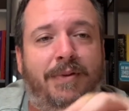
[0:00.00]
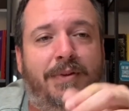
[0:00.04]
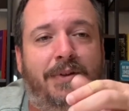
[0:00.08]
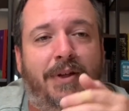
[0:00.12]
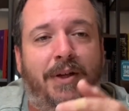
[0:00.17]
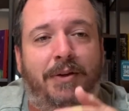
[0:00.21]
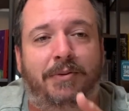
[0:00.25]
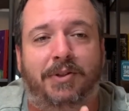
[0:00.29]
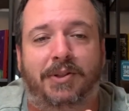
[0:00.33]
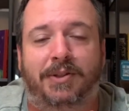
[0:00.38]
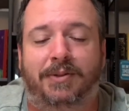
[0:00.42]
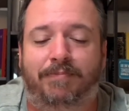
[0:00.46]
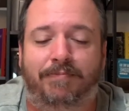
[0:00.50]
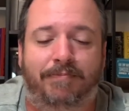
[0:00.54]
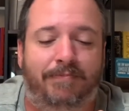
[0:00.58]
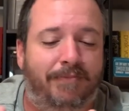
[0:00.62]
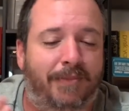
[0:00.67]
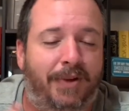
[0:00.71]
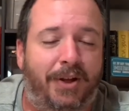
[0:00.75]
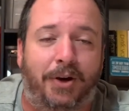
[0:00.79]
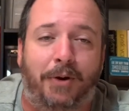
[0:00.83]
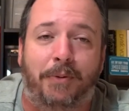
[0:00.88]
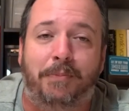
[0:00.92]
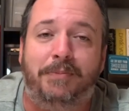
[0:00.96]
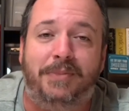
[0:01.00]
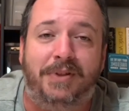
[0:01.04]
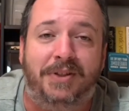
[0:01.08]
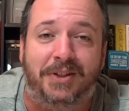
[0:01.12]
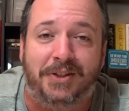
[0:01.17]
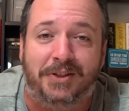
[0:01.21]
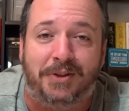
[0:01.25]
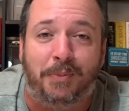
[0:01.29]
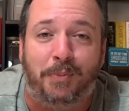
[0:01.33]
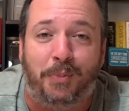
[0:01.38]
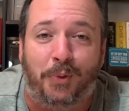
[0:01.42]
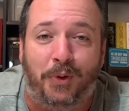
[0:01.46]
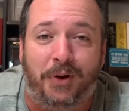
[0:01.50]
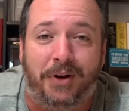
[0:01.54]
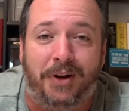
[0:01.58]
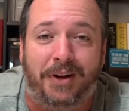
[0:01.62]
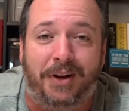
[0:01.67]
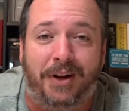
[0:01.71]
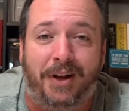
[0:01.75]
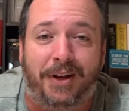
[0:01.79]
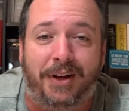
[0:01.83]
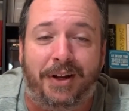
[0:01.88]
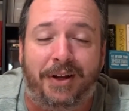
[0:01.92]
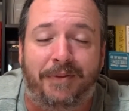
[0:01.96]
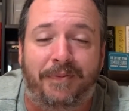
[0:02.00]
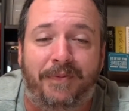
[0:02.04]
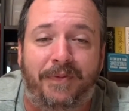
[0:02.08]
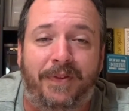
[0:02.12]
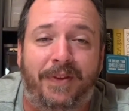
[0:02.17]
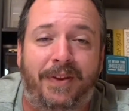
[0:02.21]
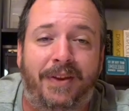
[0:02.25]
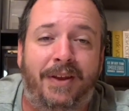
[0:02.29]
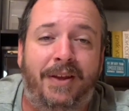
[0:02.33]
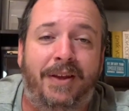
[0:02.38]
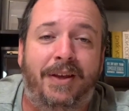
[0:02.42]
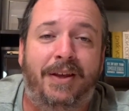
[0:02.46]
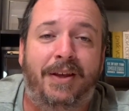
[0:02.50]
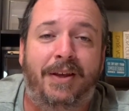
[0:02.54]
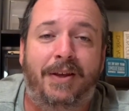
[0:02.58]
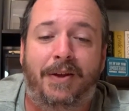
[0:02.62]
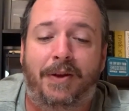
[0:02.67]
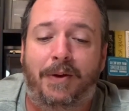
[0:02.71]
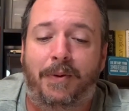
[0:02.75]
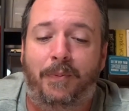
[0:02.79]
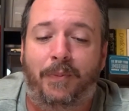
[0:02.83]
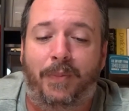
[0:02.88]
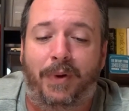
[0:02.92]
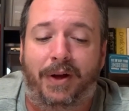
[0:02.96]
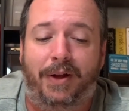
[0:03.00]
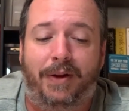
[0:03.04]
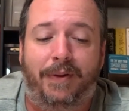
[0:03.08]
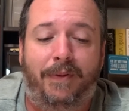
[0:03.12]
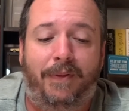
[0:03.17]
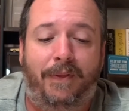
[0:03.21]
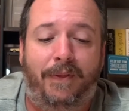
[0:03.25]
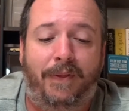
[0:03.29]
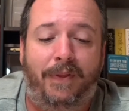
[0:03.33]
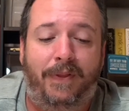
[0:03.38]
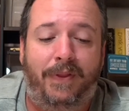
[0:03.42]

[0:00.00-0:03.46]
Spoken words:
I'm just, disappointed on it. But